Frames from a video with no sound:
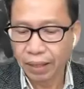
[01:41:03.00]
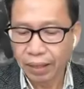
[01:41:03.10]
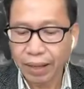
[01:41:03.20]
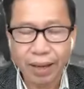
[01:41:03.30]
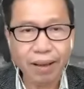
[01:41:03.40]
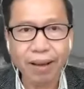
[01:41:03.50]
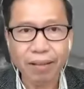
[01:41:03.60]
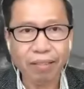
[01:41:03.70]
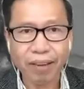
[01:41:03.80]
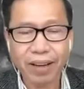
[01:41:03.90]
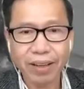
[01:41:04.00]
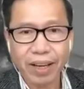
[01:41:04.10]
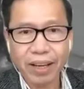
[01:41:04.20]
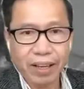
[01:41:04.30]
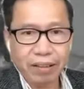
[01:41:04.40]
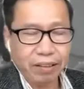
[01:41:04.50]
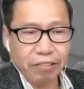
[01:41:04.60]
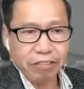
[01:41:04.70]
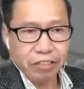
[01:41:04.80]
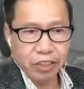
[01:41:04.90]
Yeah, I think I
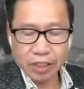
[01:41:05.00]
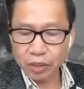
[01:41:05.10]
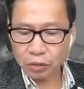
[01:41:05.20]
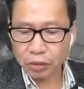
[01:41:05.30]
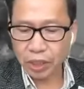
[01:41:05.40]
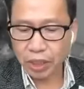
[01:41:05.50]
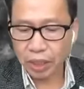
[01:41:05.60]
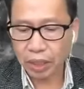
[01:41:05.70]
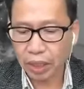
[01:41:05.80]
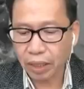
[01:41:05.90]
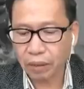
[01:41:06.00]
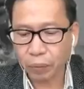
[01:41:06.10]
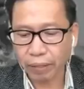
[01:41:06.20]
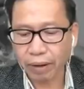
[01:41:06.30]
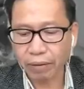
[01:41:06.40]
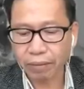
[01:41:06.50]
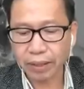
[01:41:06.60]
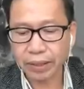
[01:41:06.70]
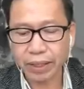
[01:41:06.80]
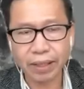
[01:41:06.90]
fully agree with that
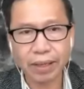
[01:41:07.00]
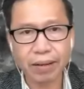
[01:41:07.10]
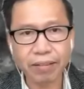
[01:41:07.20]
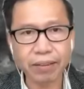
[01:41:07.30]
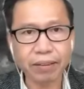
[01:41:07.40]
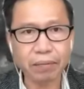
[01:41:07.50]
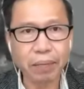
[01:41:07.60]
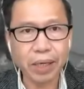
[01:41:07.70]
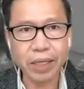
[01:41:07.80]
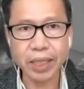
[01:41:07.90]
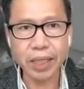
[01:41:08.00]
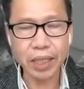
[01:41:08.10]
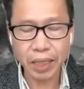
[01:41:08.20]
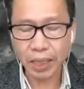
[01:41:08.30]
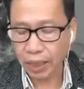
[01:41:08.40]
one. I think my